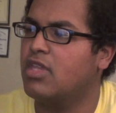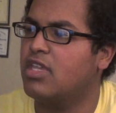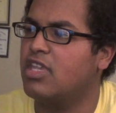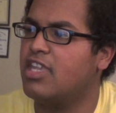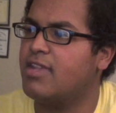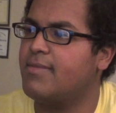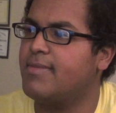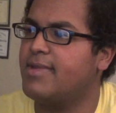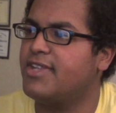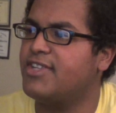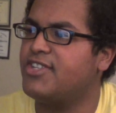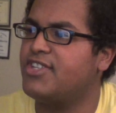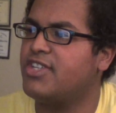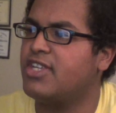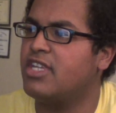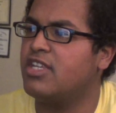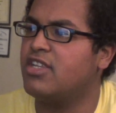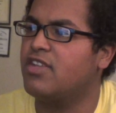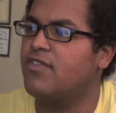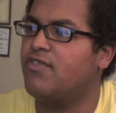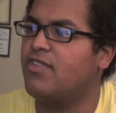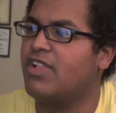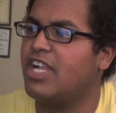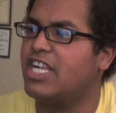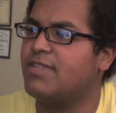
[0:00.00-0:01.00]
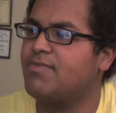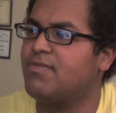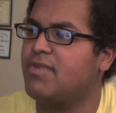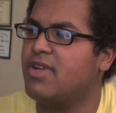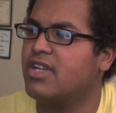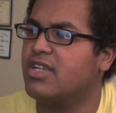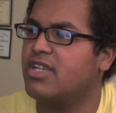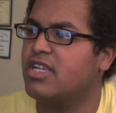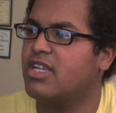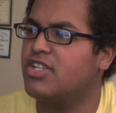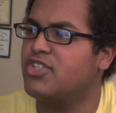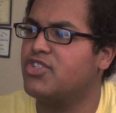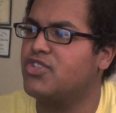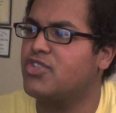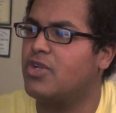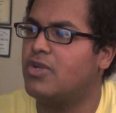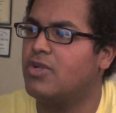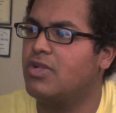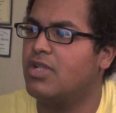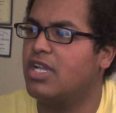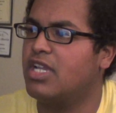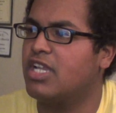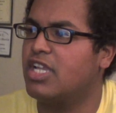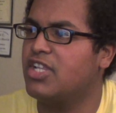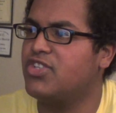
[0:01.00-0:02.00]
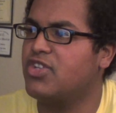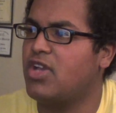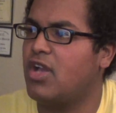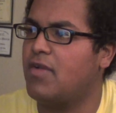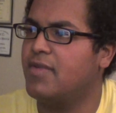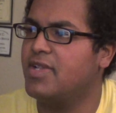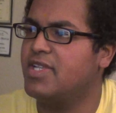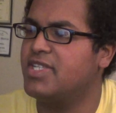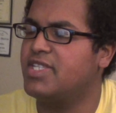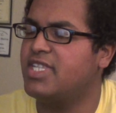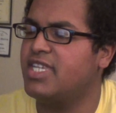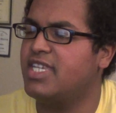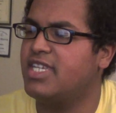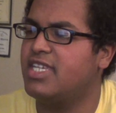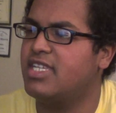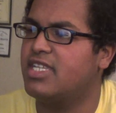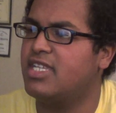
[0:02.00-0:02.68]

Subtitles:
image in the flashback, and so like it's obviously